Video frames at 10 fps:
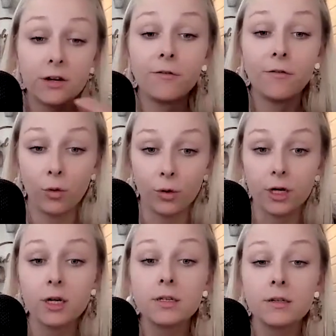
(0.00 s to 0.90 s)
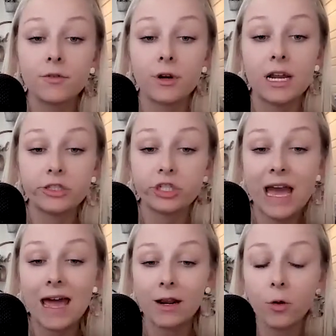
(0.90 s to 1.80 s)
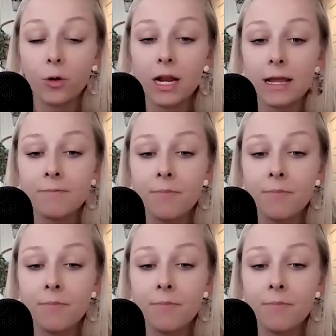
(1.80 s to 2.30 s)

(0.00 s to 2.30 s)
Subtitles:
to 4 for each category